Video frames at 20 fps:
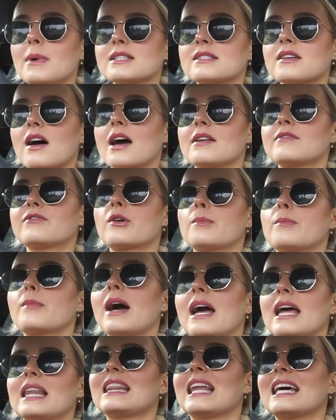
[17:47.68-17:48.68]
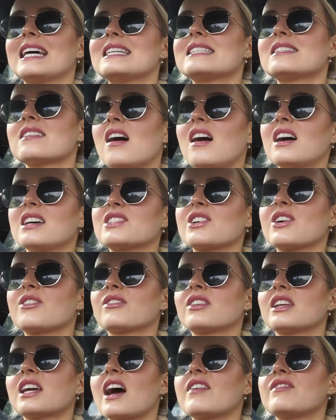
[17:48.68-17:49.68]
Aside from my laser, I don't
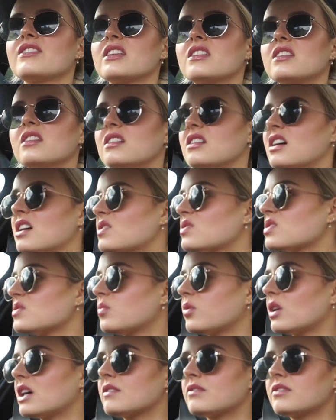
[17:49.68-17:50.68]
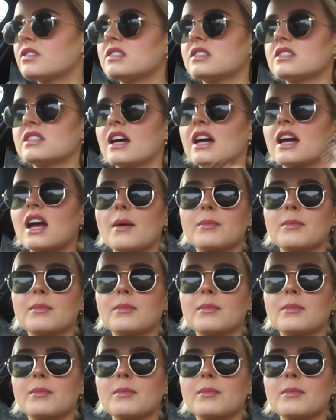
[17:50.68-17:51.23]
really have anything else planned for today.